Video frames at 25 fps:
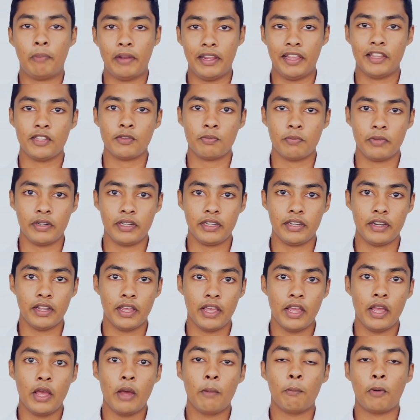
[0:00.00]
placement
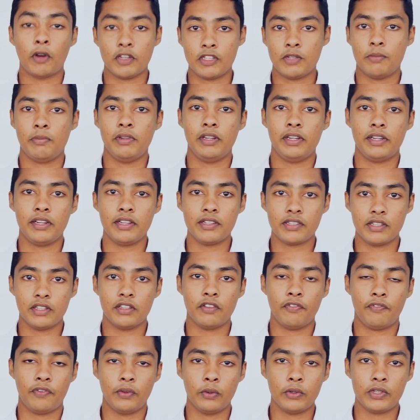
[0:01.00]
possibilities in
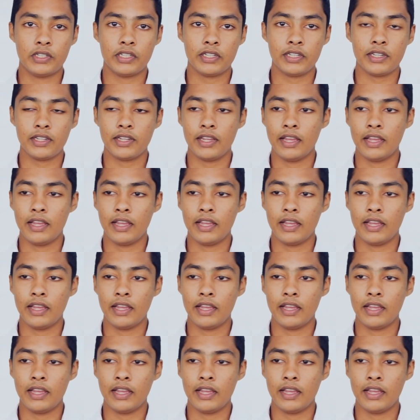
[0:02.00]
the future.